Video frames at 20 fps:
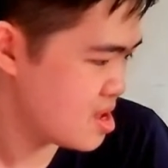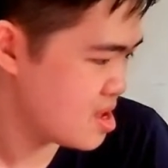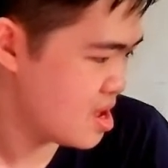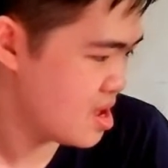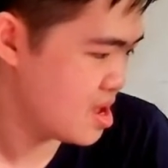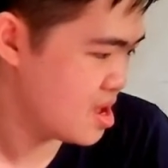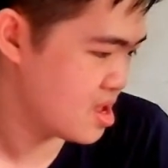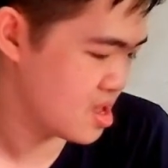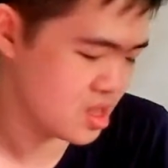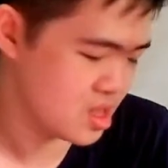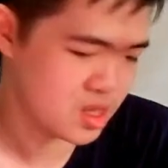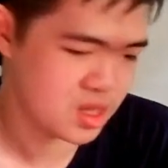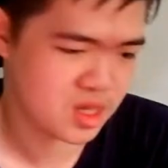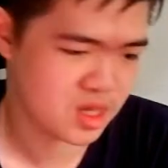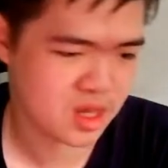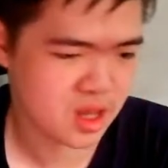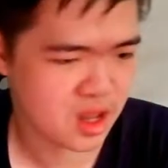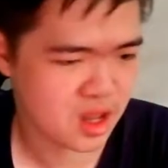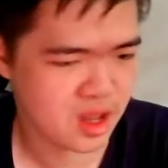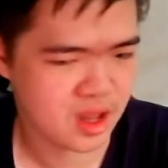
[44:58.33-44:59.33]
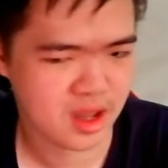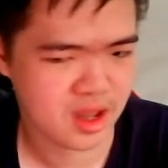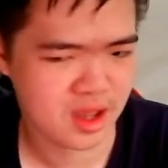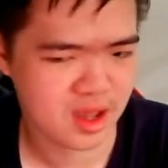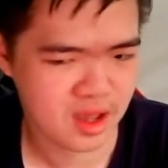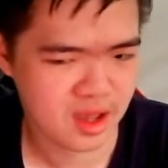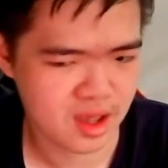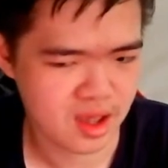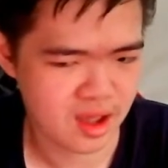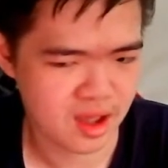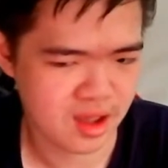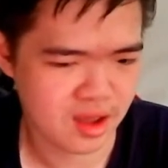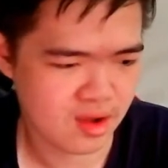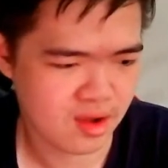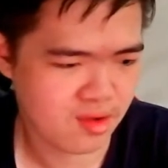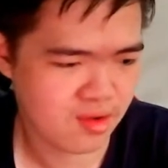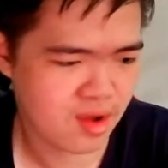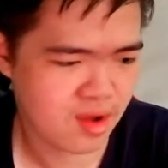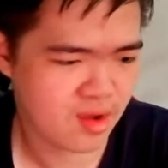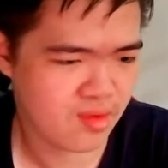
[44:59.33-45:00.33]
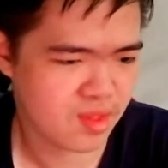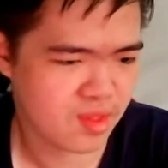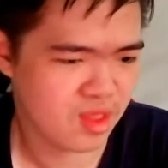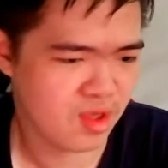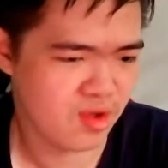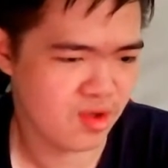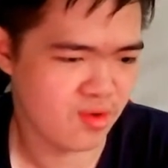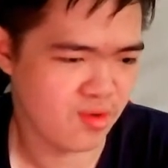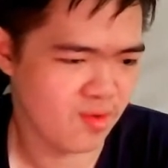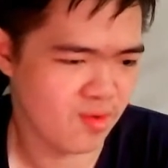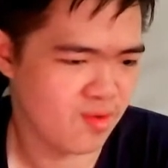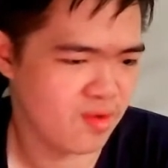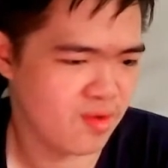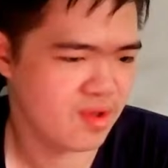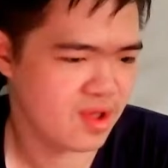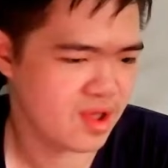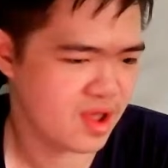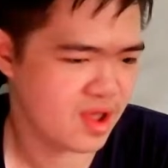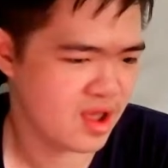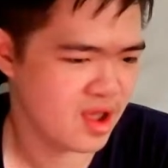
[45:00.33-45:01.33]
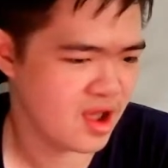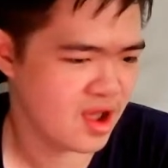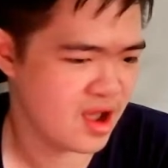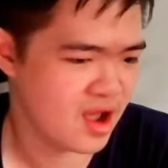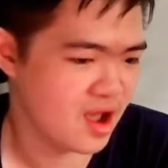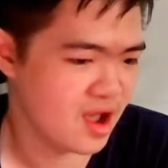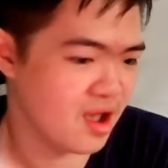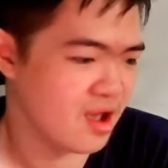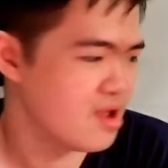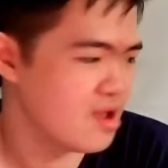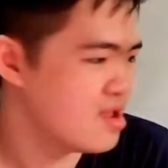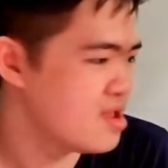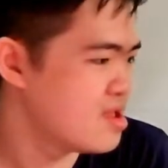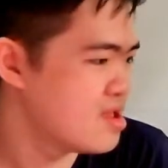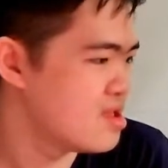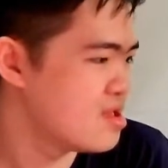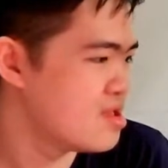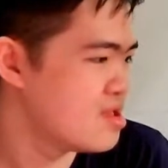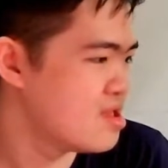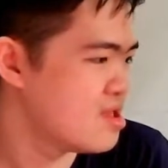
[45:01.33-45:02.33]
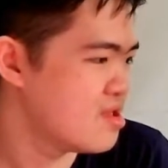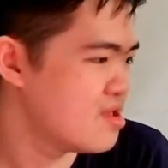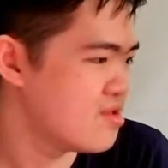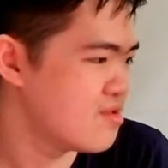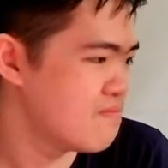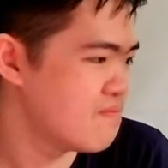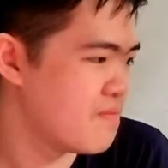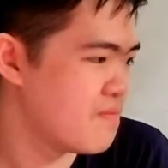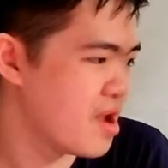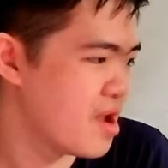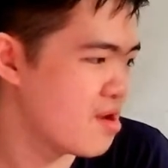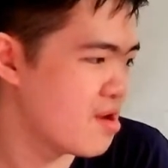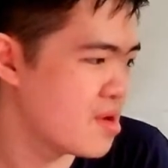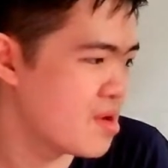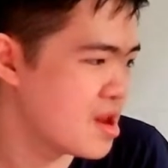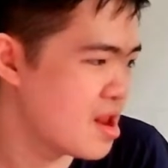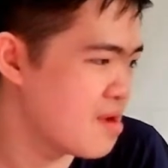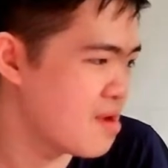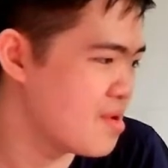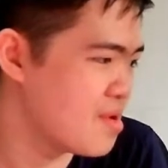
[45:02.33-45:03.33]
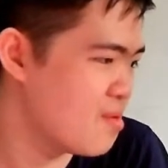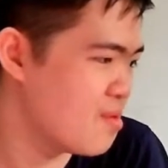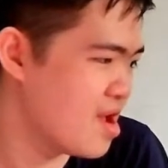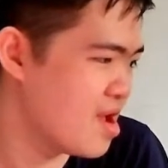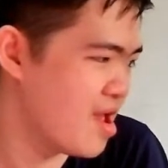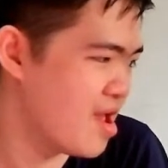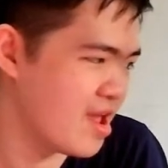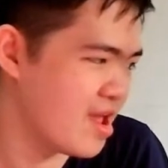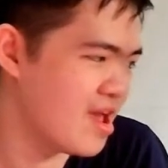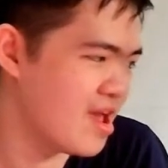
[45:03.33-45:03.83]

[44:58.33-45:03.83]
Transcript: Yes, I agree with you. Yeah, better in every way.